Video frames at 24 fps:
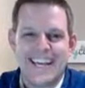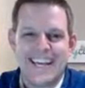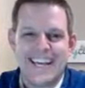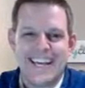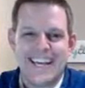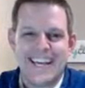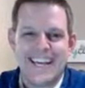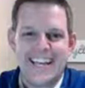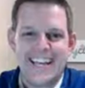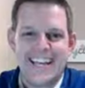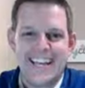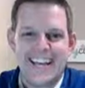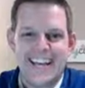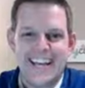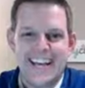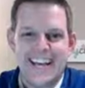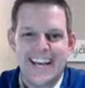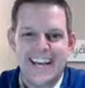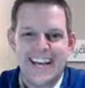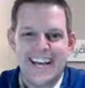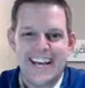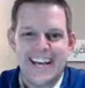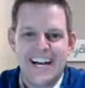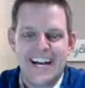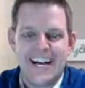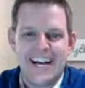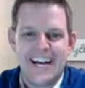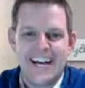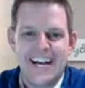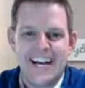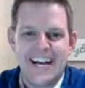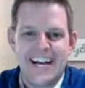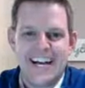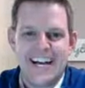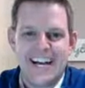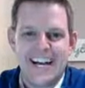
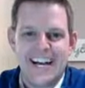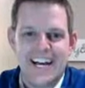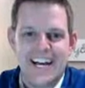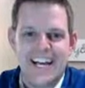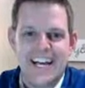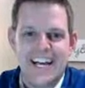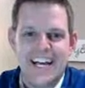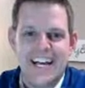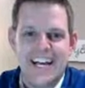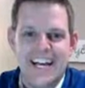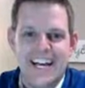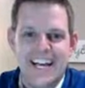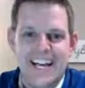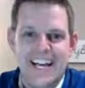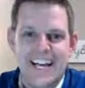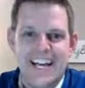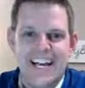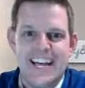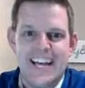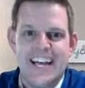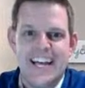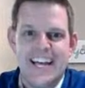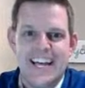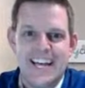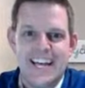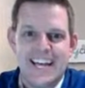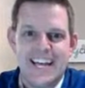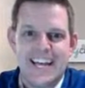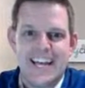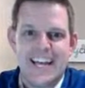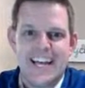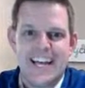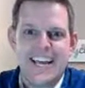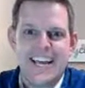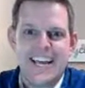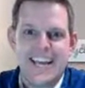
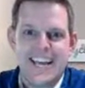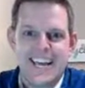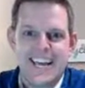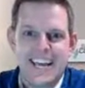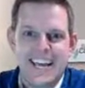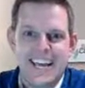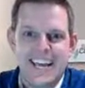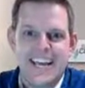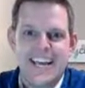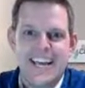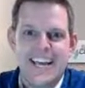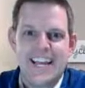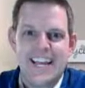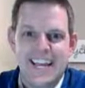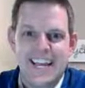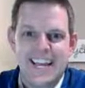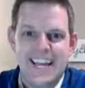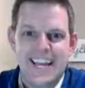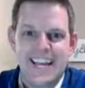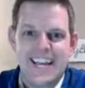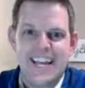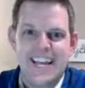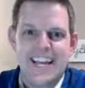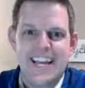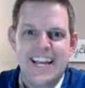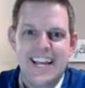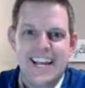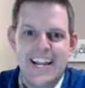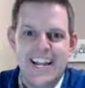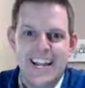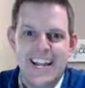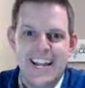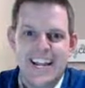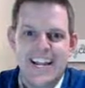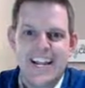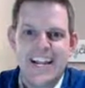
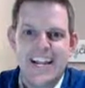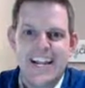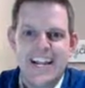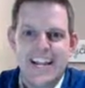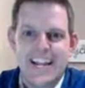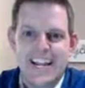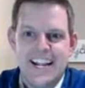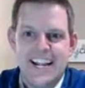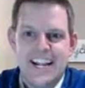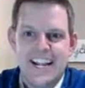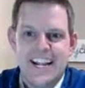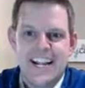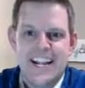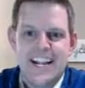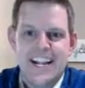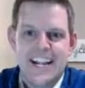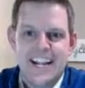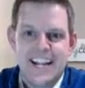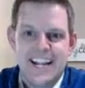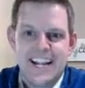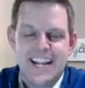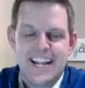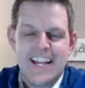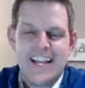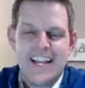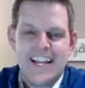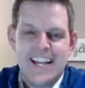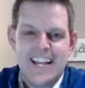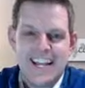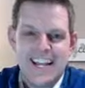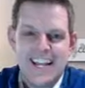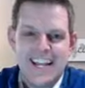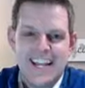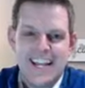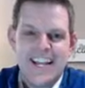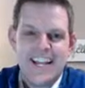
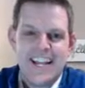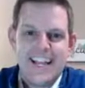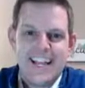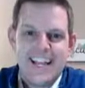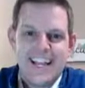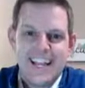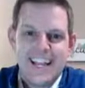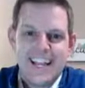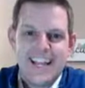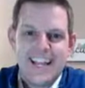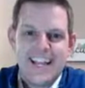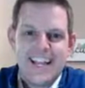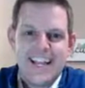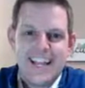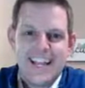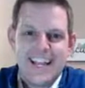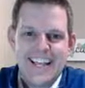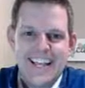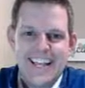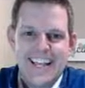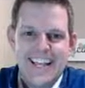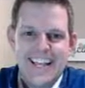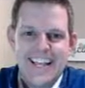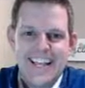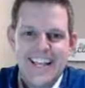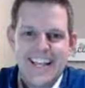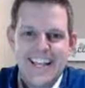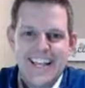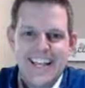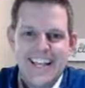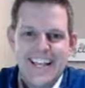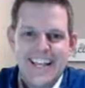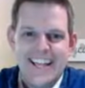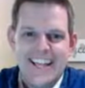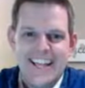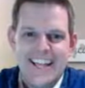
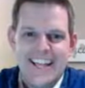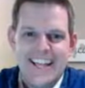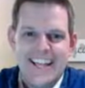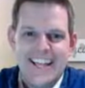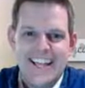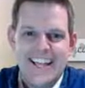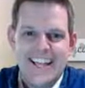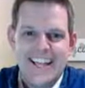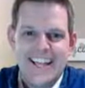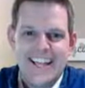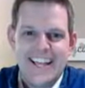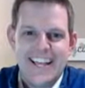(silent)